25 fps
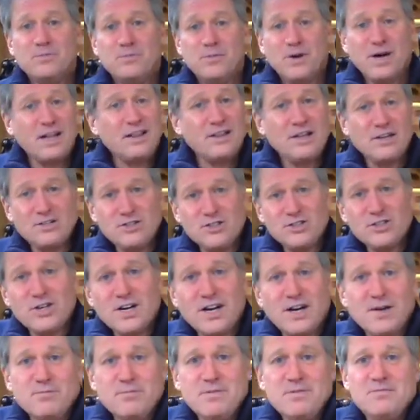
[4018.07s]
by
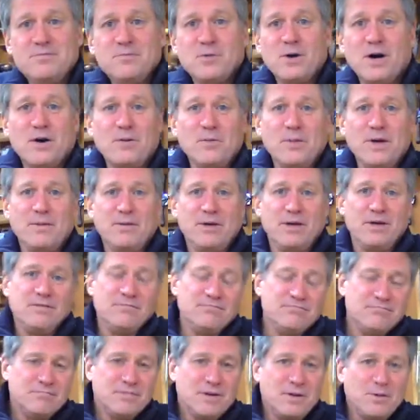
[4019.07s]
lunchtime. Well, maybe
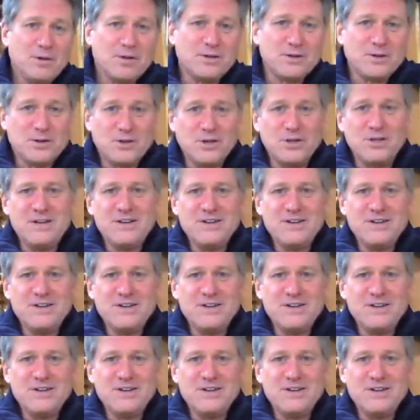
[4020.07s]
maybe a little